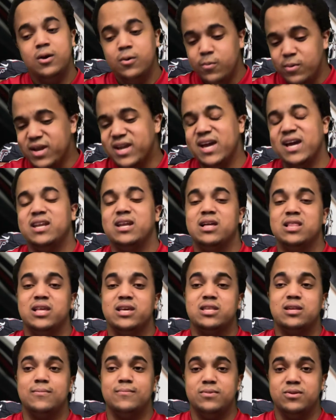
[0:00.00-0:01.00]
We cannot
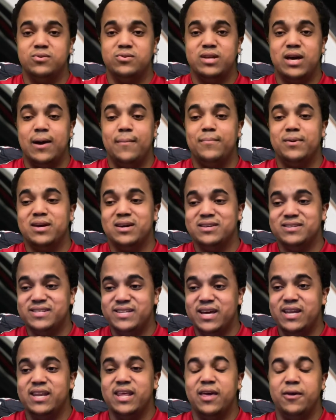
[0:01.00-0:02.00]
let them do that, because
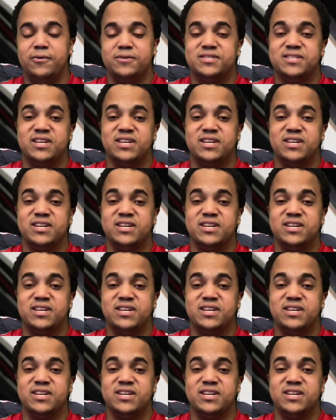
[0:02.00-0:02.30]
then he's